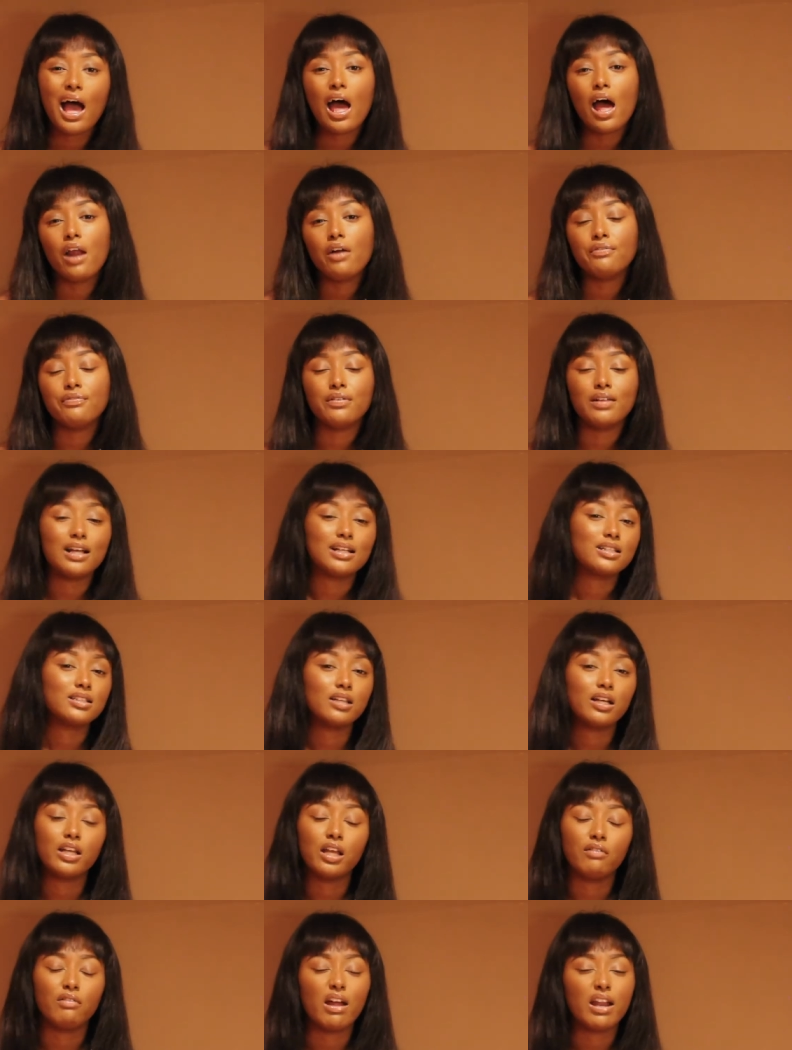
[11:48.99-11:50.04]
I don't feel like
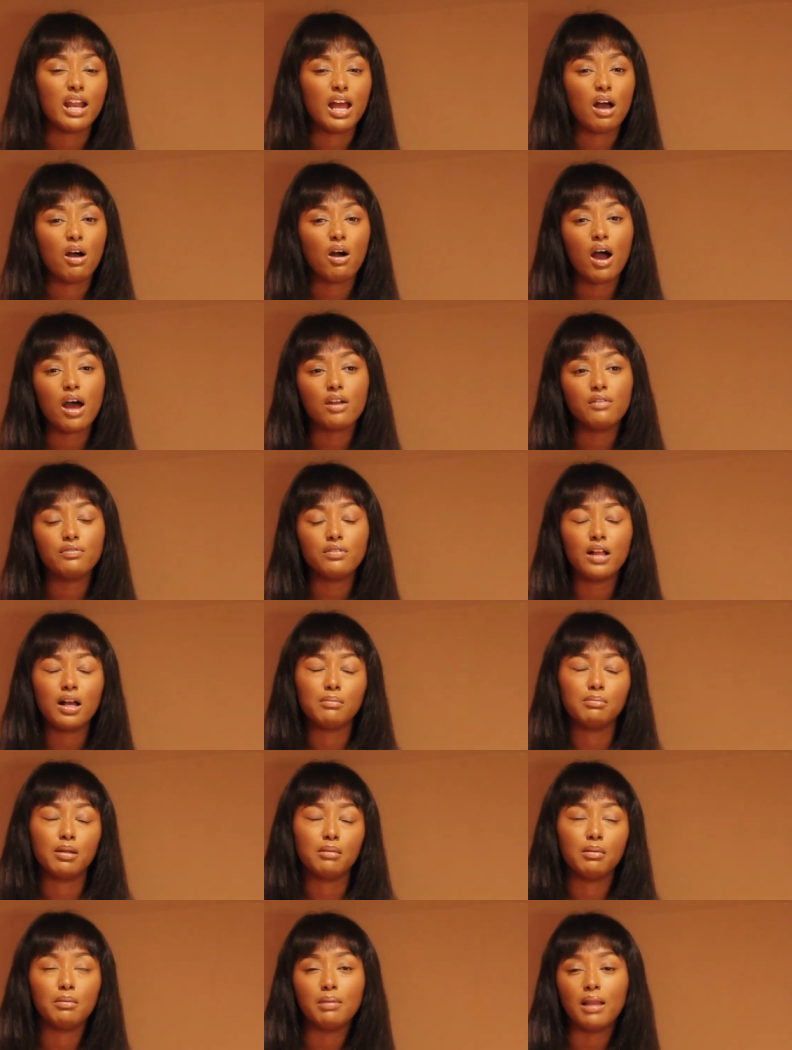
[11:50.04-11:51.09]
studying right now. I don't feel like
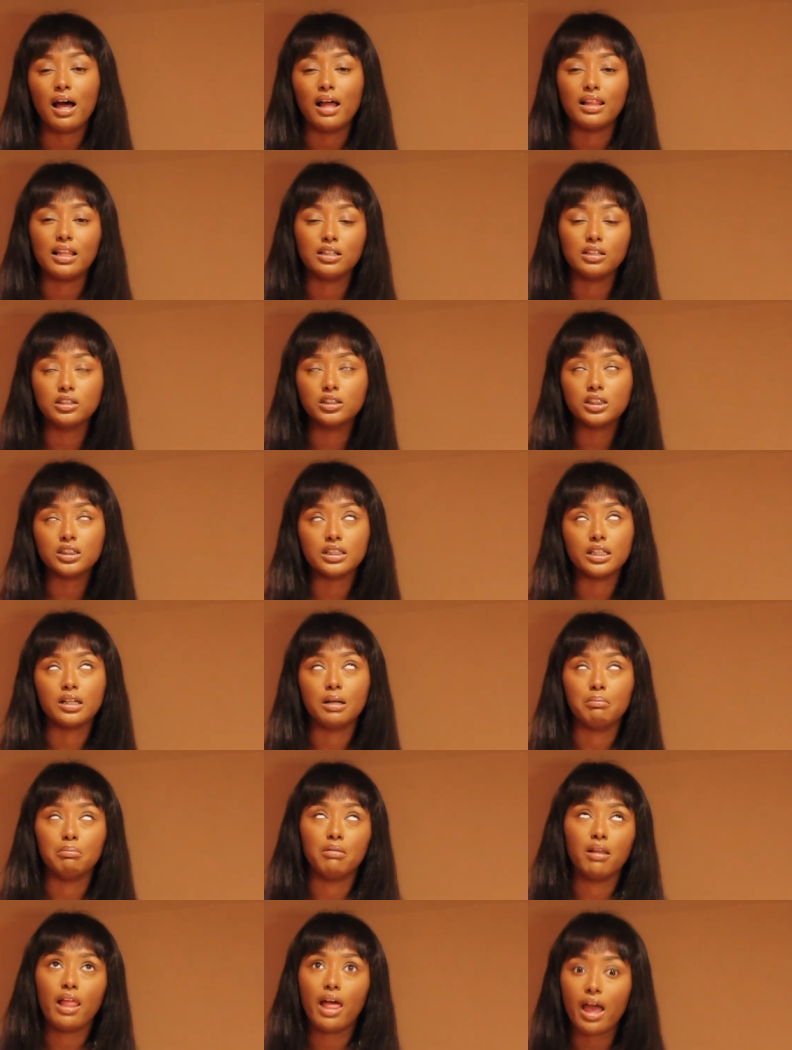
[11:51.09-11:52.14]
blah blah blah. Like you're just in a
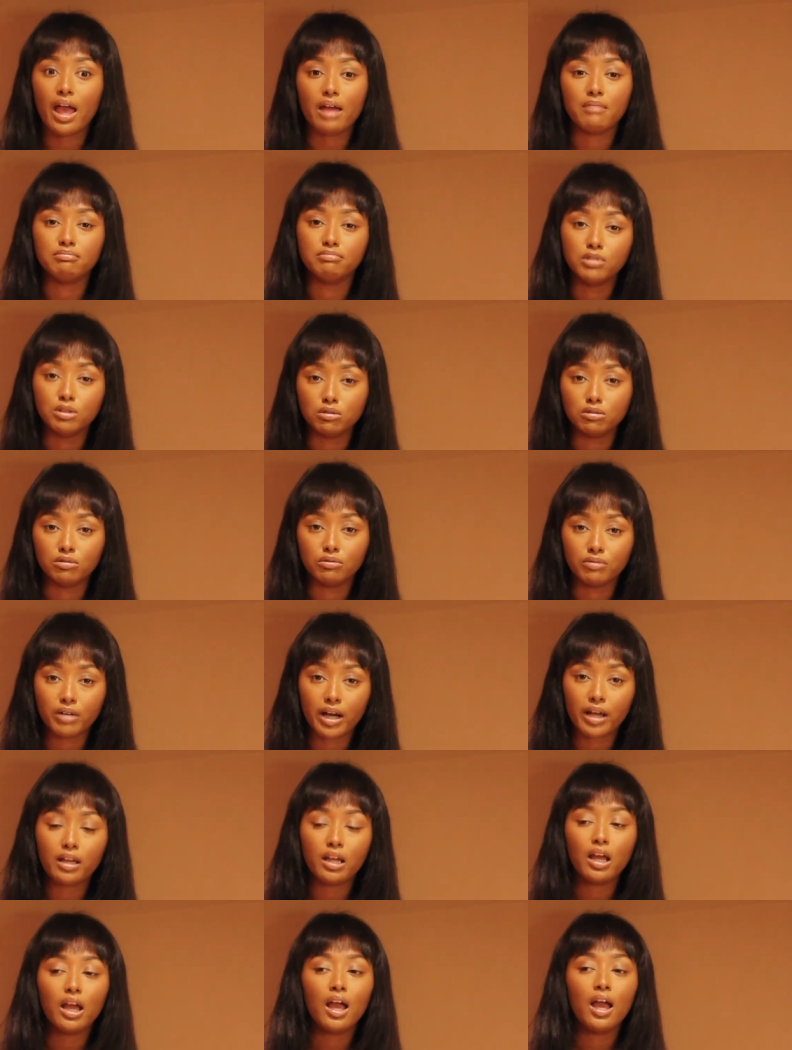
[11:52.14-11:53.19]
bad mood,
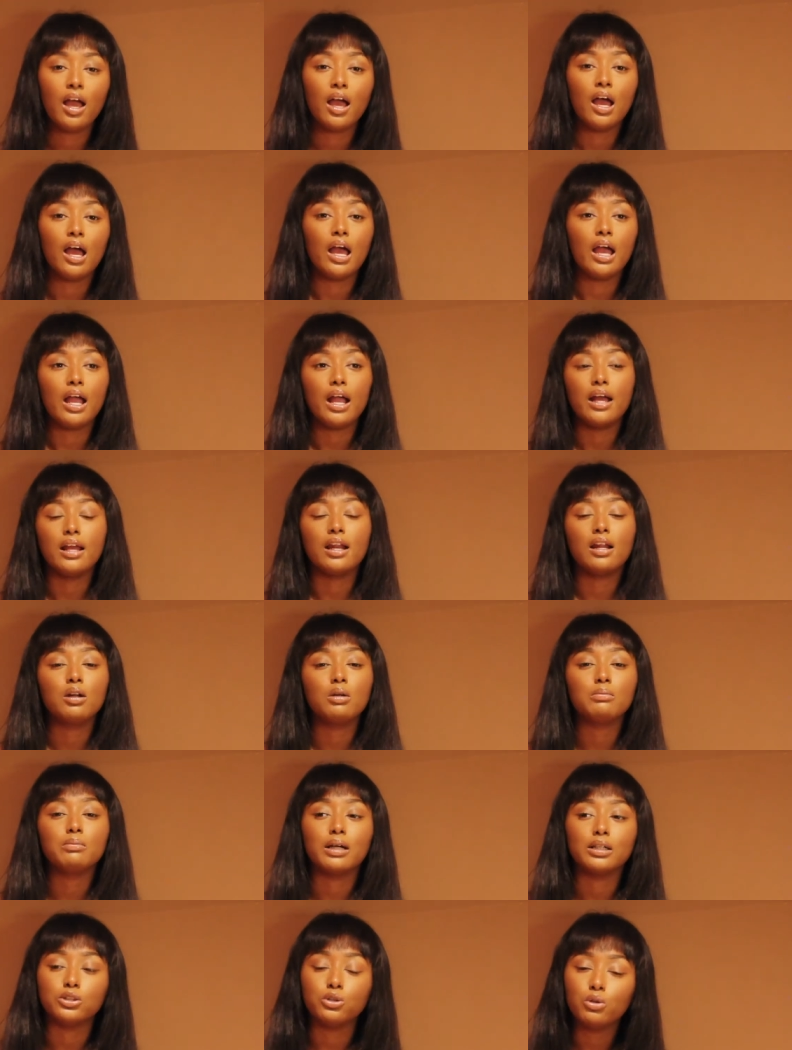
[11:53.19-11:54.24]
right? And I
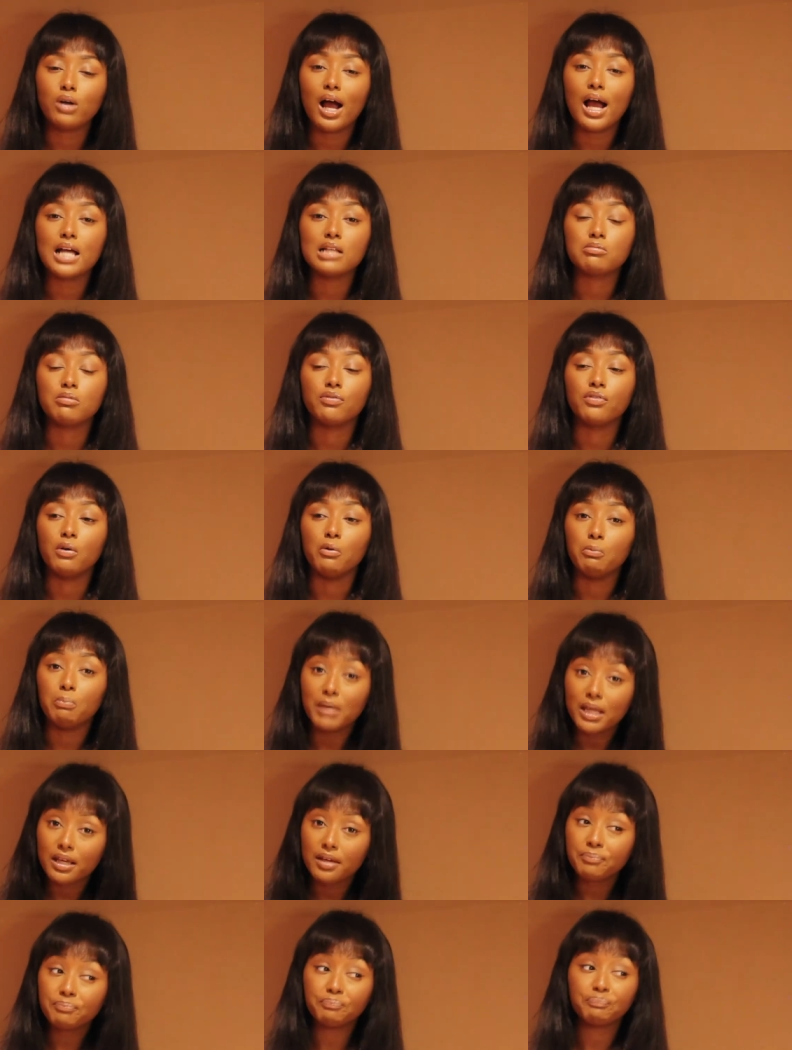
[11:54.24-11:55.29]
don't know about you guys, but for me,